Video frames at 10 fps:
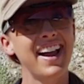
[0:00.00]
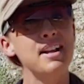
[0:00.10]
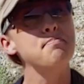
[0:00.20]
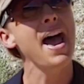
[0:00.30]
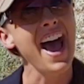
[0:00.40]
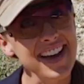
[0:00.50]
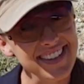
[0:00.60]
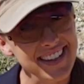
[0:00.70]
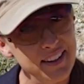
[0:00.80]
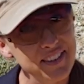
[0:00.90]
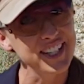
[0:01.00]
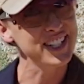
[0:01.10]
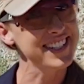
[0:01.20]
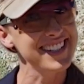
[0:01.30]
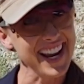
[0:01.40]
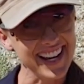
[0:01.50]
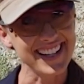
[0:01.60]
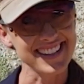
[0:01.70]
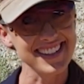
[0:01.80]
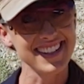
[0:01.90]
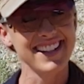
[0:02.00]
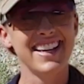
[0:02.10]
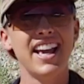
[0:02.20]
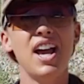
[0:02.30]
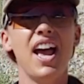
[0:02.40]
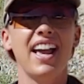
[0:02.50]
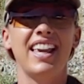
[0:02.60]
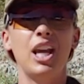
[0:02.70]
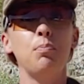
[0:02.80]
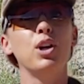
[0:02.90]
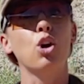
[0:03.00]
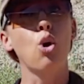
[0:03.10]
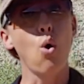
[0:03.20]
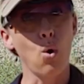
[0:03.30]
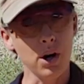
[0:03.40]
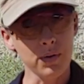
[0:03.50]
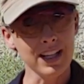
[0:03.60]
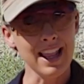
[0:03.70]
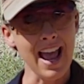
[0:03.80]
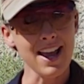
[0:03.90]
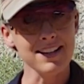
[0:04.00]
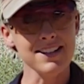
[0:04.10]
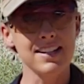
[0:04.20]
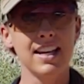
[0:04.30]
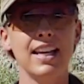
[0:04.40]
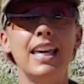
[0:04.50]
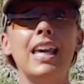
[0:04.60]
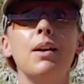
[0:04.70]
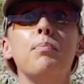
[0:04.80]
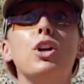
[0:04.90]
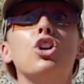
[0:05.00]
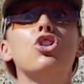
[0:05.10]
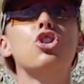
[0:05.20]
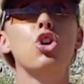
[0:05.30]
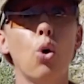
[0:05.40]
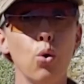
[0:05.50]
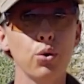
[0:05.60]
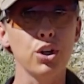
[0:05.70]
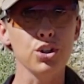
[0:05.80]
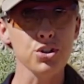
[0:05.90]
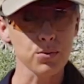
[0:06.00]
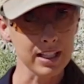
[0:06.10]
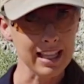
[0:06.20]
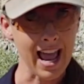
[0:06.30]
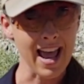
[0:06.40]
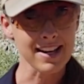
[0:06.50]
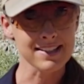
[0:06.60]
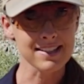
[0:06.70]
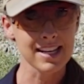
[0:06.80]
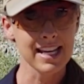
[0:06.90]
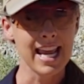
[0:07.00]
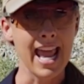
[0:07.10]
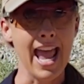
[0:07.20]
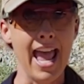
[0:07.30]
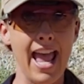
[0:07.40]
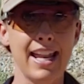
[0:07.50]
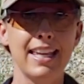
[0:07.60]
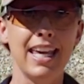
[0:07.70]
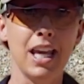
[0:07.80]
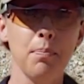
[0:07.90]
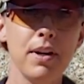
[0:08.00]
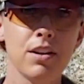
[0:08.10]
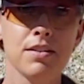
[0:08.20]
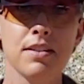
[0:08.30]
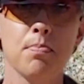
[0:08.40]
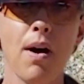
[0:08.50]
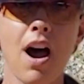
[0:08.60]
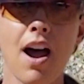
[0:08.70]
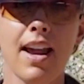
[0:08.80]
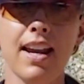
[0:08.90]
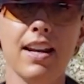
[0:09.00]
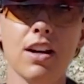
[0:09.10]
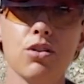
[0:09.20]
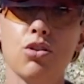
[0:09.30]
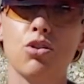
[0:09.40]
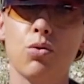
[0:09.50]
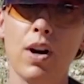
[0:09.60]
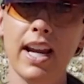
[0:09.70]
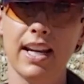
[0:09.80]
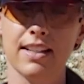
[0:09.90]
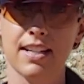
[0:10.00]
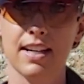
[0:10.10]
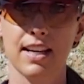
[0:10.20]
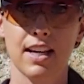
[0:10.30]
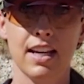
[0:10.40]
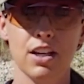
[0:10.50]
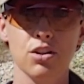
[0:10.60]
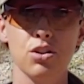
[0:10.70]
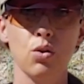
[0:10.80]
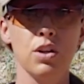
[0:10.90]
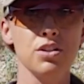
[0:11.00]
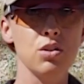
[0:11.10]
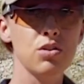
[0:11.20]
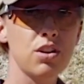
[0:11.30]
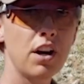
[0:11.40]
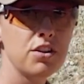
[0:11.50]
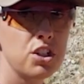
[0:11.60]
and passive in your stance. Keep your core relaxed, keep your shoulders relaxed, and keep your spine straight. As soon as you start